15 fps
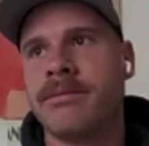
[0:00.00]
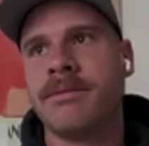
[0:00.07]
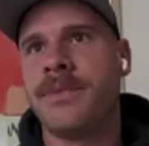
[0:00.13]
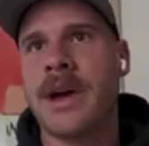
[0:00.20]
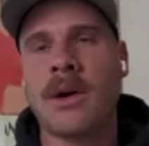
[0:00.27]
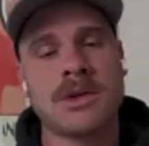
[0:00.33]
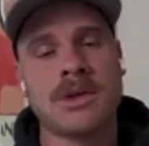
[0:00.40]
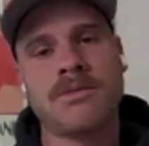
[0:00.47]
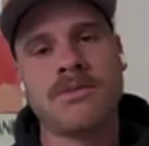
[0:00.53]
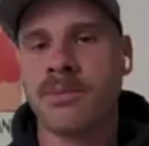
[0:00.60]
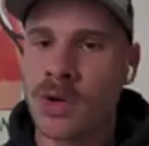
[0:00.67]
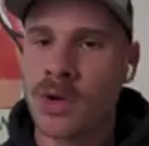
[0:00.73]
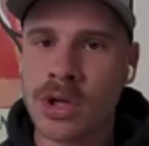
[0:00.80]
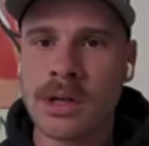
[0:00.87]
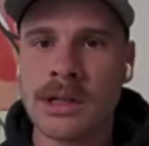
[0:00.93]
I was
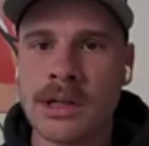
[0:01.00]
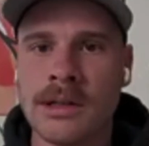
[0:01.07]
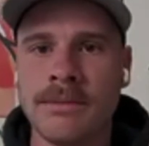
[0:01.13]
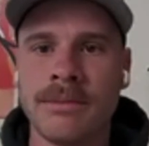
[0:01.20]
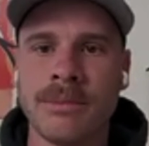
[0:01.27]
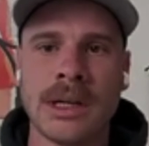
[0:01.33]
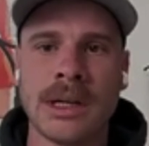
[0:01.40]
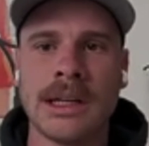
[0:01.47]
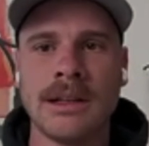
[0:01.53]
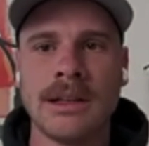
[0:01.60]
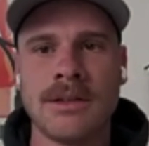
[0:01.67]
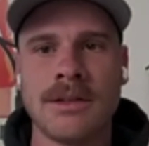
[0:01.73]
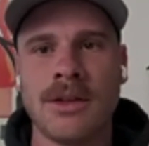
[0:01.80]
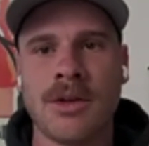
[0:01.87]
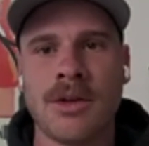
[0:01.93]
good, but
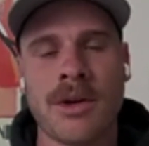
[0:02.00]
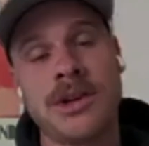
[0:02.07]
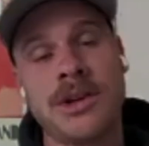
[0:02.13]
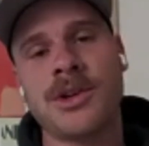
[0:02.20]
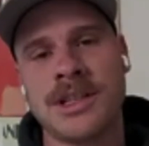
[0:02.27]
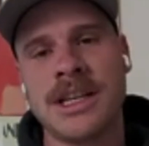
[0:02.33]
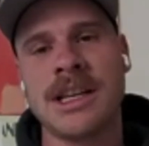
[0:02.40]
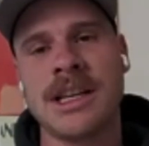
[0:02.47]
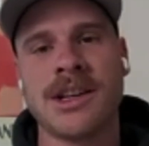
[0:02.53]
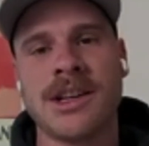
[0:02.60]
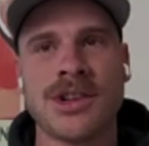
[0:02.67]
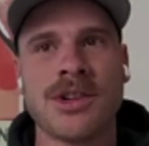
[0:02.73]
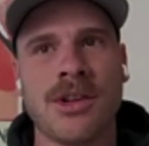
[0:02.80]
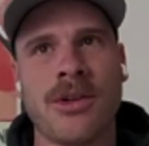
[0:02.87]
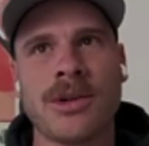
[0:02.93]
when you're a
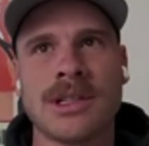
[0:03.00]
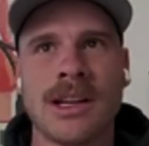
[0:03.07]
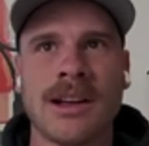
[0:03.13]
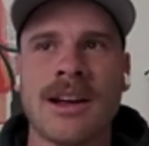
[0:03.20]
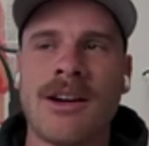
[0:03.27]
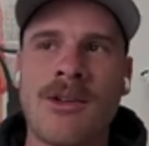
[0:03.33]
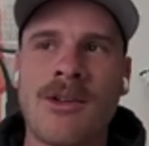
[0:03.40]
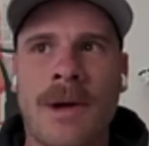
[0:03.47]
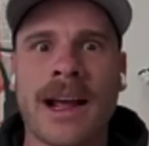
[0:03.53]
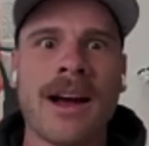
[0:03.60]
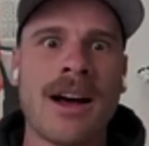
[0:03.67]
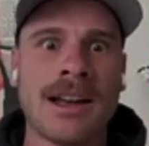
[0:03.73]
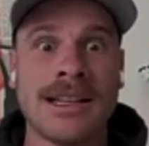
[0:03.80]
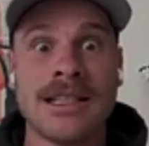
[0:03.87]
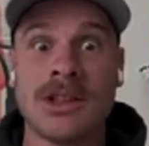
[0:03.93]
teenager, you're always like, oh my
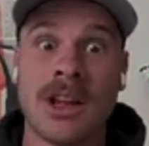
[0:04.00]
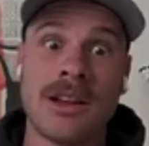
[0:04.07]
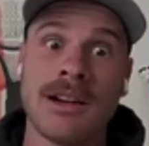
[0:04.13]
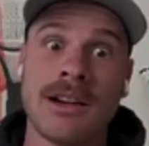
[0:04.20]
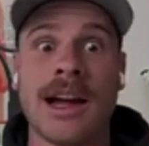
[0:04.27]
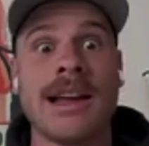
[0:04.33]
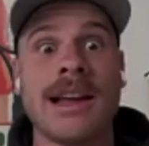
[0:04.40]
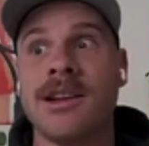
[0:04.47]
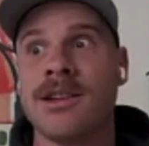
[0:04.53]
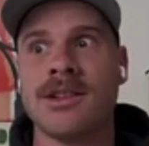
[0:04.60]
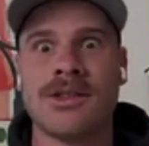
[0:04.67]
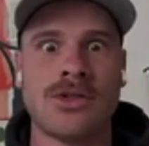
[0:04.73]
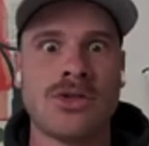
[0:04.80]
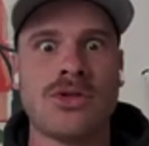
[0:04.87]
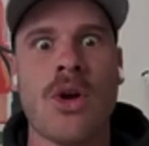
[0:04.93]
God, this other guy here
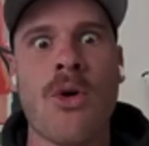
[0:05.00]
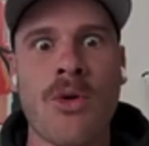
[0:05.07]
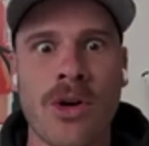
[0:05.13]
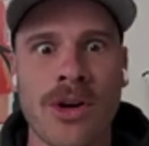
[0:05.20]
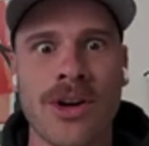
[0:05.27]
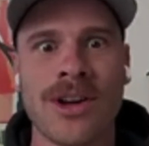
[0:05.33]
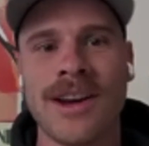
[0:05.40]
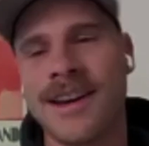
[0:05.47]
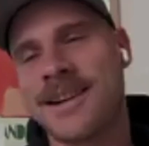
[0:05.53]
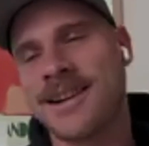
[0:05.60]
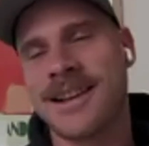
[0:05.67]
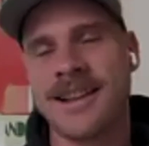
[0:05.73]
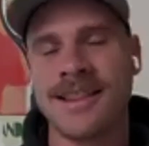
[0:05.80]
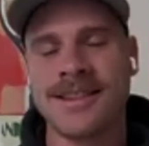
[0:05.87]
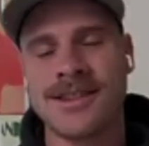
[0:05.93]
is so good.
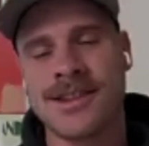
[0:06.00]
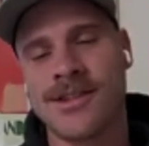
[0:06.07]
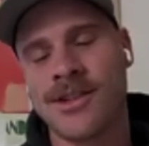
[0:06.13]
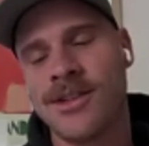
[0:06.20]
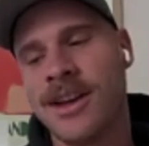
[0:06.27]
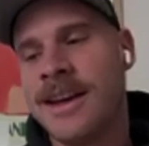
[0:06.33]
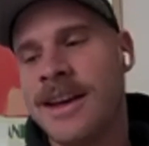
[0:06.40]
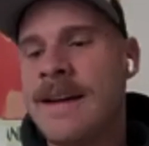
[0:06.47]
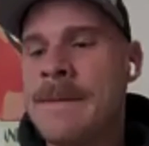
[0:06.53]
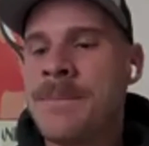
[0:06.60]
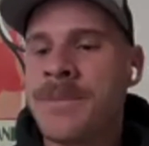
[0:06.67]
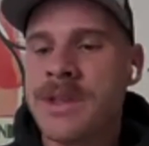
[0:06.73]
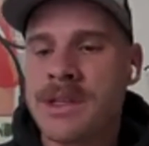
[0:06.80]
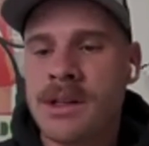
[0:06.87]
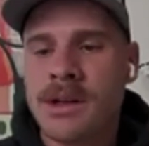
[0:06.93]
And so
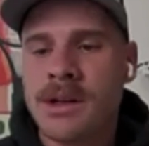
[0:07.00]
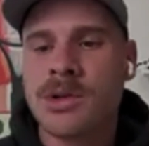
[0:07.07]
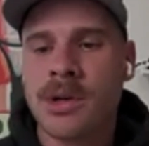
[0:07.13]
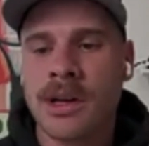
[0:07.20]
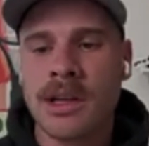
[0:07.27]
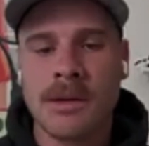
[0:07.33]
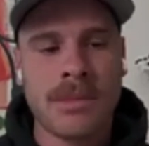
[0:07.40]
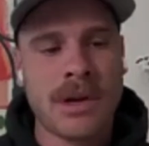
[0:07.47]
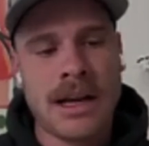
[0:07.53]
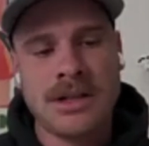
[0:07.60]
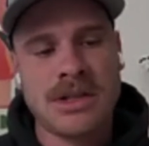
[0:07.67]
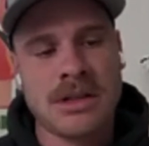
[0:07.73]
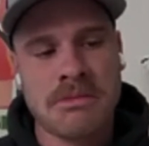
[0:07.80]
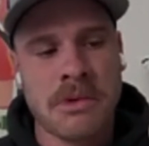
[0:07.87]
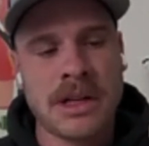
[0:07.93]
it's a little tricky, but I
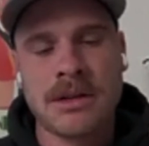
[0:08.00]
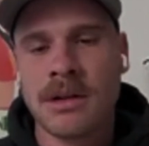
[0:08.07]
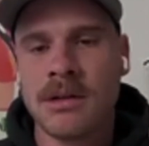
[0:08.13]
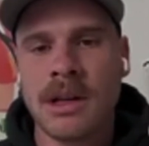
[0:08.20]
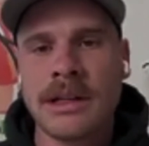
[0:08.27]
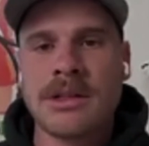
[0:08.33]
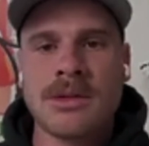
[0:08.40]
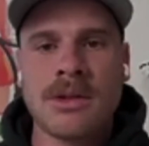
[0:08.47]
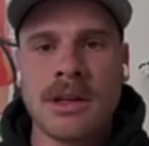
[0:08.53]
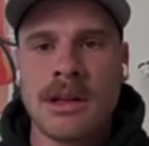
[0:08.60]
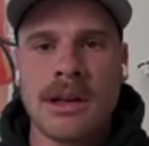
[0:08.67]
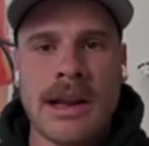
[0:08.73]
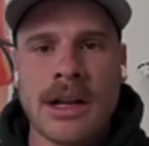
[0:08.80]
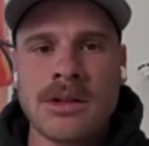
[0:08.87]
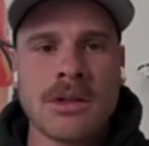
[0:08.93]
just went through like sort
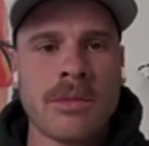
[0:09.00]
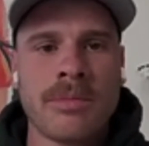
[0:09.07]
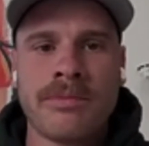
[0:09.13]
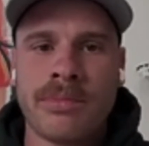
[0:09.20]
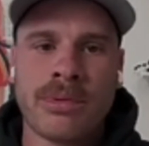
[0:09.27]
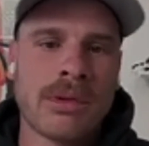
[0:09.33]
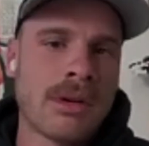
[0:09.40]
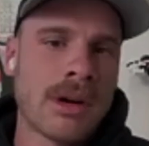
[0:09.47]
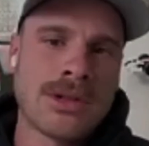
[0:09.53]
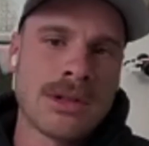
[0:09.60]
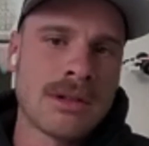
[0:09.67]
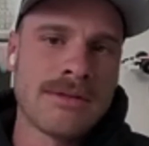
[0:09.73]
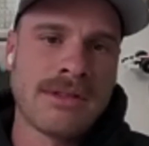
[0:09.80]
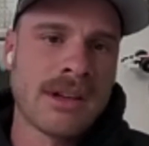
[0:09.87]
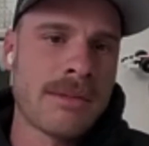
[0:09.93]
of the natural
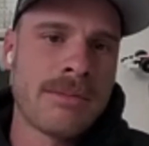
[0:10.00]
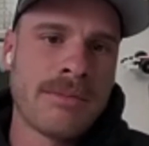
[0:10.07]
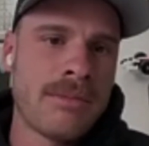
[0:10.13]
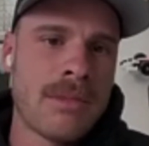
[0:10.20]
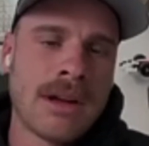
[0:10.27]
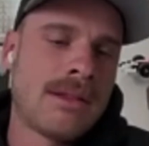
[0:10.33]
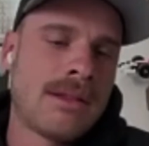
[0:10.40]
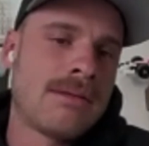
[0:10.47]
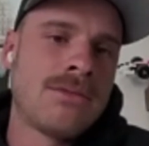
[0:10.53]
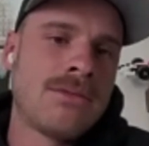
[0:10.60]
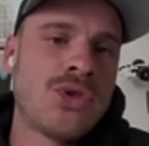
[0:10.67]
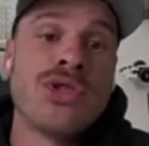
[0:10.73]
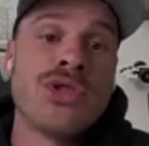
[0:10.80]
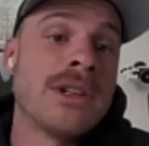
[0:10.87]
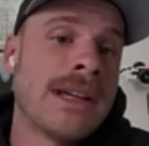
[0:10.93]
progression of like a
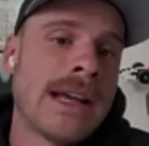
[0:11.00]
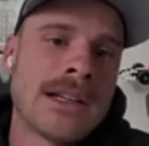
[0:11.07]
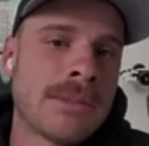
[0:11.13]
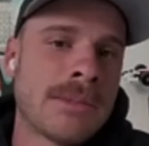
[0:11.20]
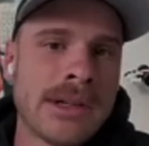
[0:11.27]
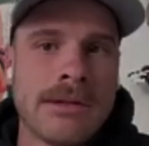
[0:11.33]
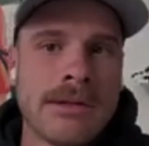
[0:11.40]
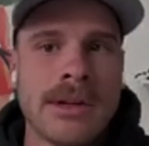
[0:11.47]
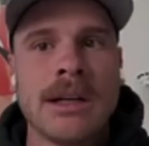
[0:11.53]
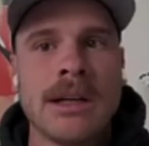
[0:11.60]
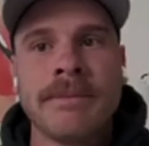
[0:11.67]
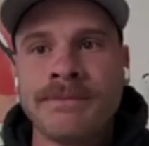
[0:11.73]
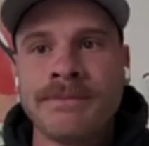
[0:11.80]
junior tennis player, really.